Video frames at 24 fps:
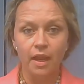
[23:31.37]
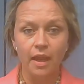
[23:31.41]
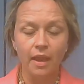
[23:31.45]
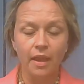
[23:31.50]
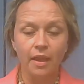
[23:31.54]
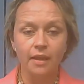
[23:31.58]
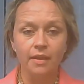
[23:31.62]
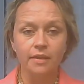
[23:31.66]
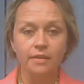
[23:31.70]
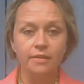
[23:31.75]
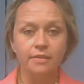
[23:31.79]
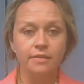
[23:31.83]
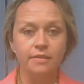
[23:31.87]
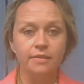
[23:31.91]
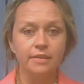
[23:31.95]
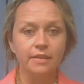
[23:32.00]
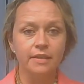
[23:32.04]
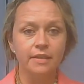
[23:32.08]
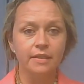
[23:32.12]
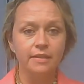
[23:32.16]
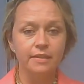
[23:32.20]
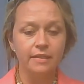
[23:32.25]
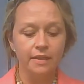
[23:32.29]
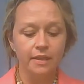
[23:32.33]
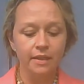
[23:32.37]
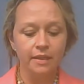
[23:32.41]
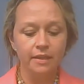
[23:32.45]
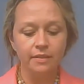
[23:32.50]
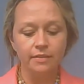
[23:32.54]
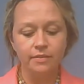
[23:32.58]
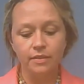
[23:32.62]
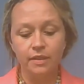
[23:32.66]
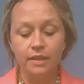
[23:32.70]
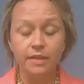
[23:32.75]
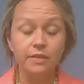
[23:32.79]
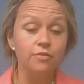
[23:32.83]
and it
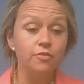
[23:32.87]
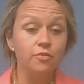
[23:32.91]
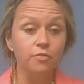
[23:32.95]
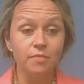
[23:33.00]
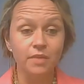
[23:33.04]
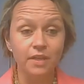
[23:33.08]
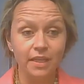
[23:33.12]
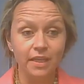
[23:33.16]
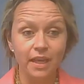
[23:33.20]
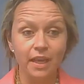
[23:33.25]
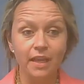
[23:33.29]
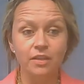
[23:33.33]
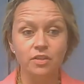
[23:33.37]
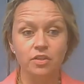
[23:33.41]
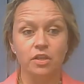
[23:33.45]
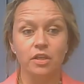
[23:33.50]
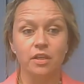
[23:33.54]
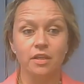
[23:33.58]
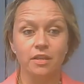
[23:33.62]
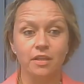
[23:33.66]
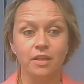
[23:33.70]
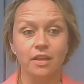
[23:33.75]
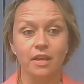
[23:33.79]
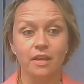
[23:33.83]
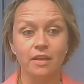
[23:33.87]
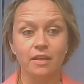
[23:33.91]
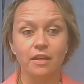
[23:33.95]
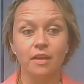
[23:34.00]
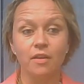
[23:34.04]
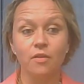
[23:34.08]
needs intermediation in,